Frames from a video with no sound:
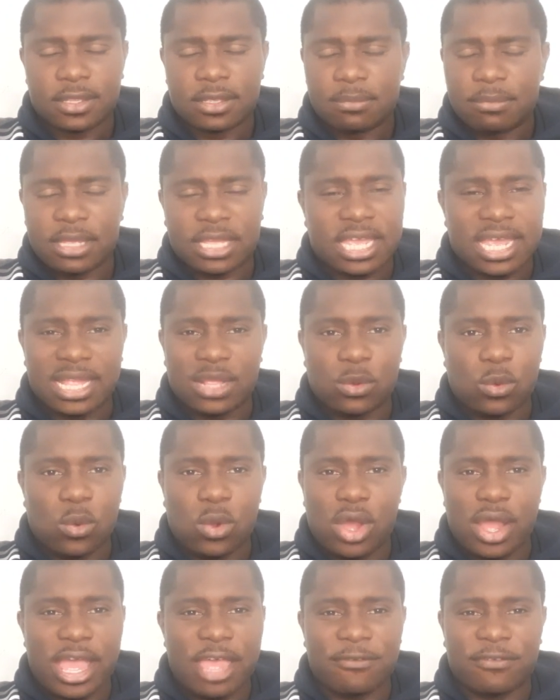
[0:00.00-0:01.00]
Mikel
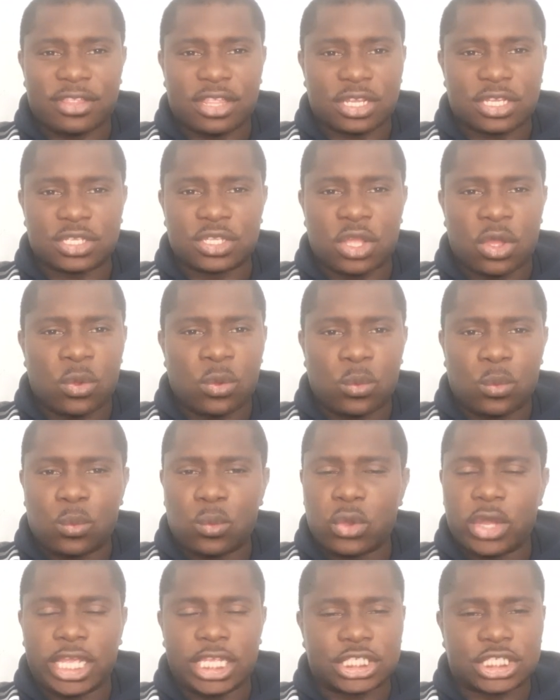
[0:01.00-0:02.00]
whatever doesn't know
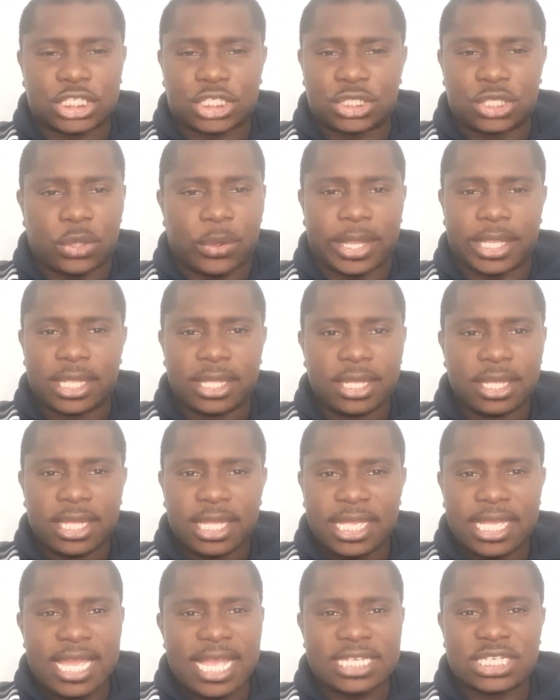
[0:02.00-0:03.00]
what he's doing.
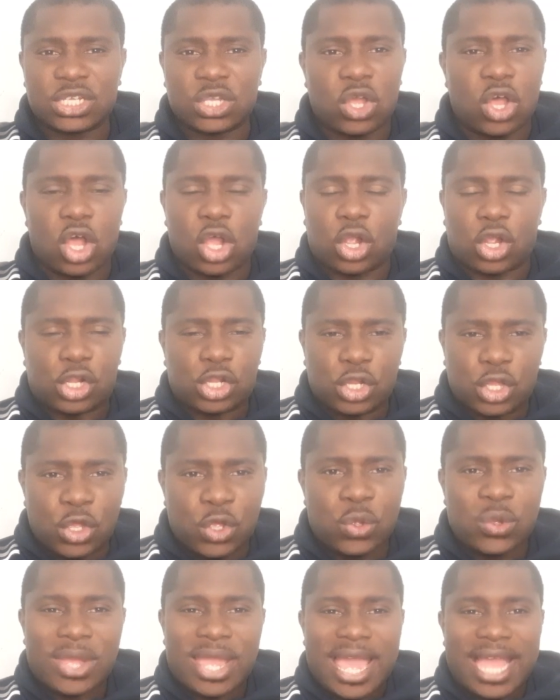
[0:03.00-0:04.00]
He hasn't got a
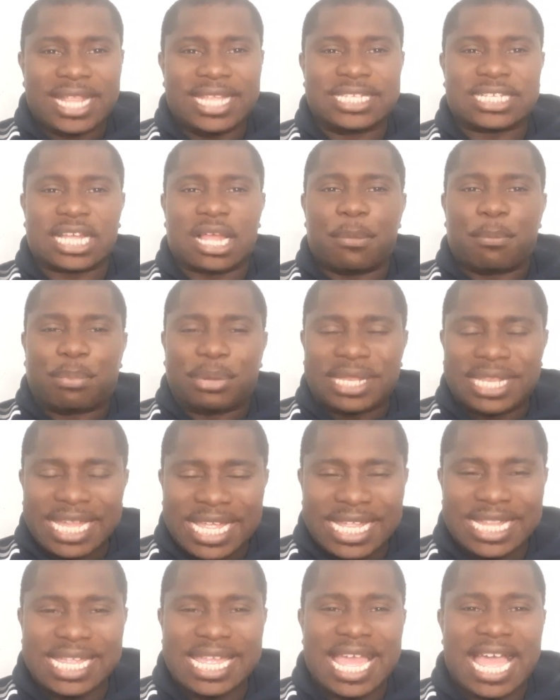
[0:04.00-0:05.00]
clue and he's
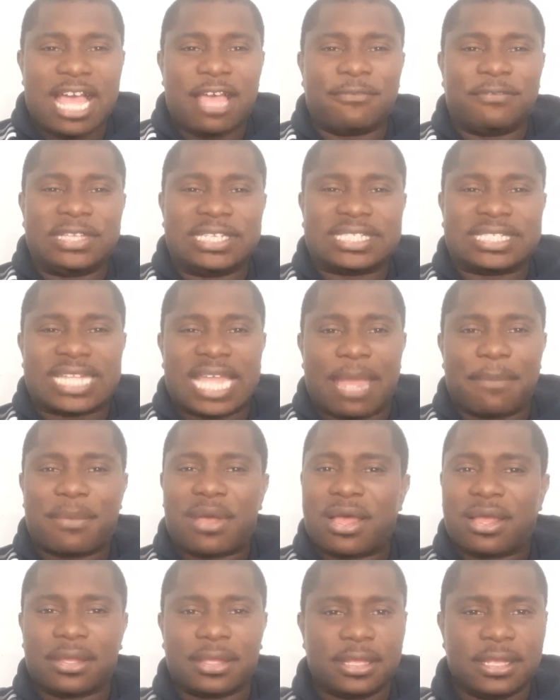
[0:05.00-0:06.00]
completely out of his
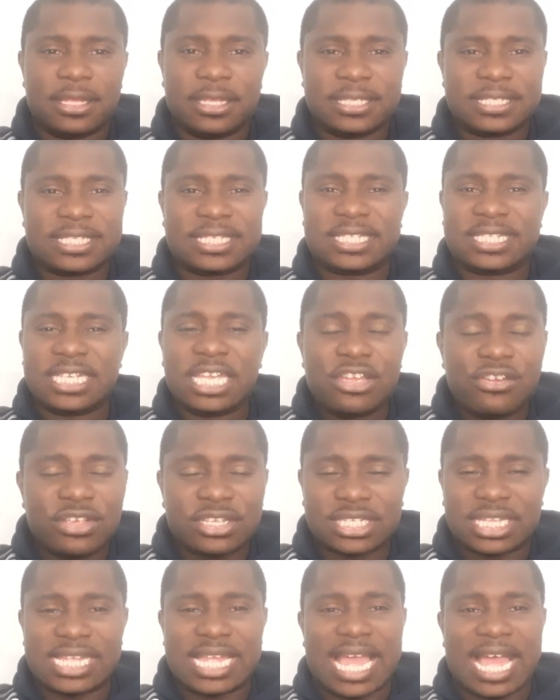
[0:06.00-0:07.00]
depth.
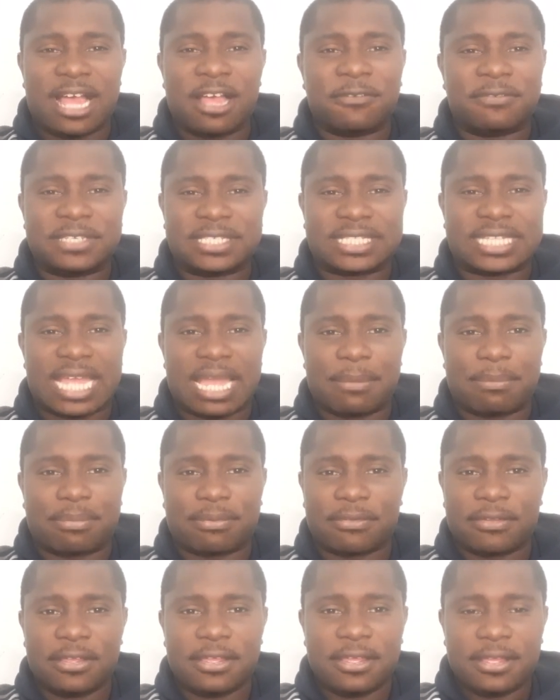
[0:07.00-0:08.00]
Seriously out of his
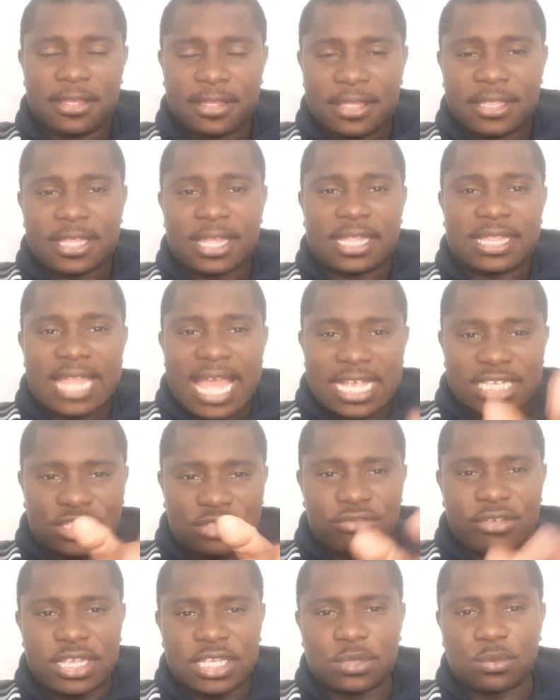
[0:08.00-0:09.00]
depth. And that's
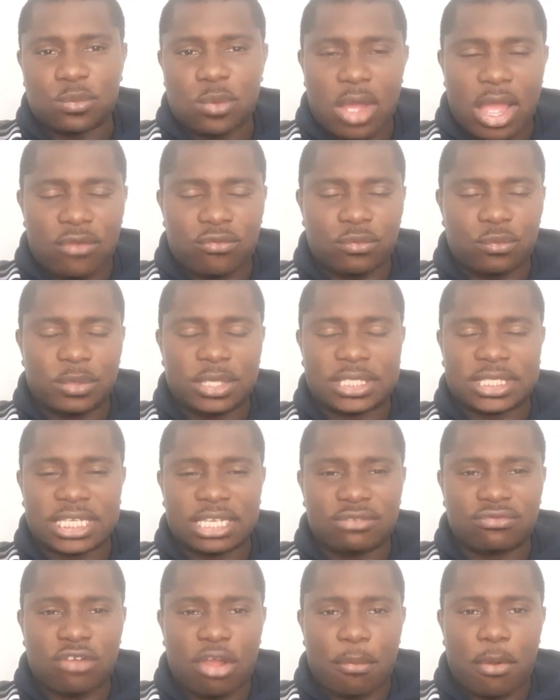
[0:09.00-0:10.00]
the reason why we
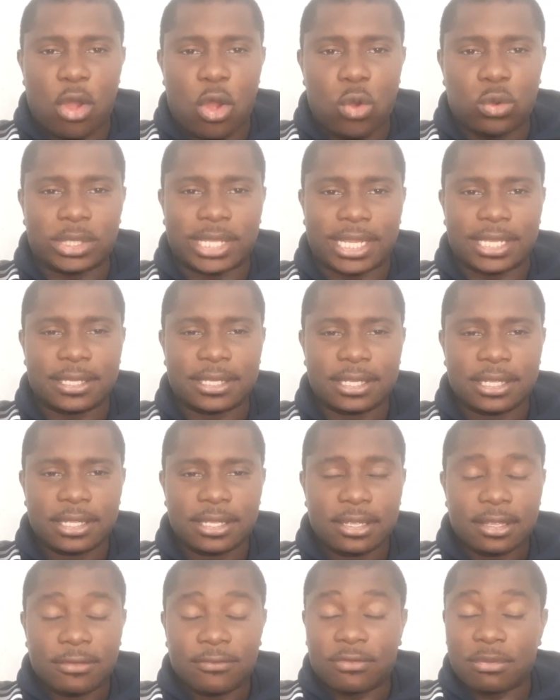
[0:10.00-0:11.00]
see Rob Holding.
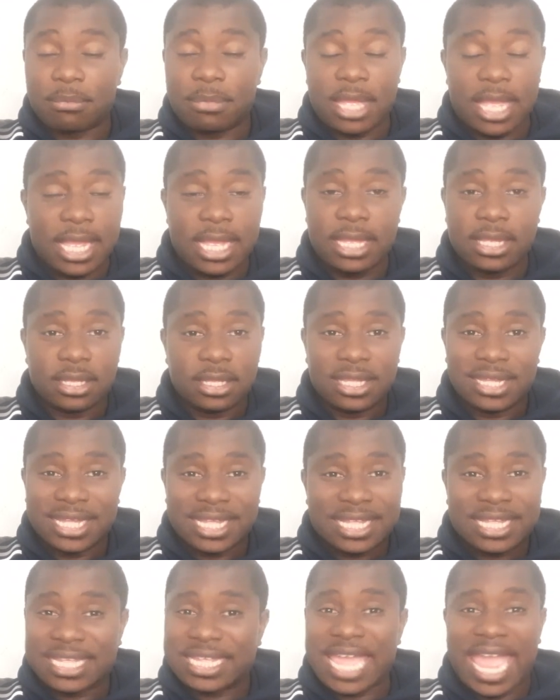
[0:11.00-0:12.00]
For me,
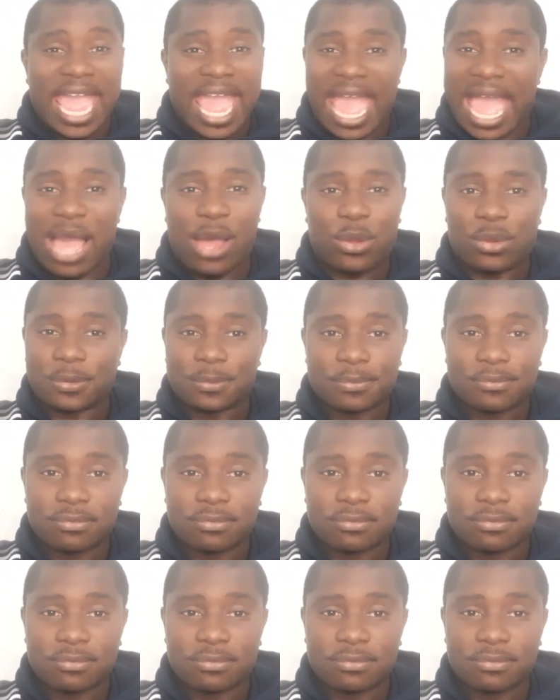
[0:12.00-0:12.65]
get out.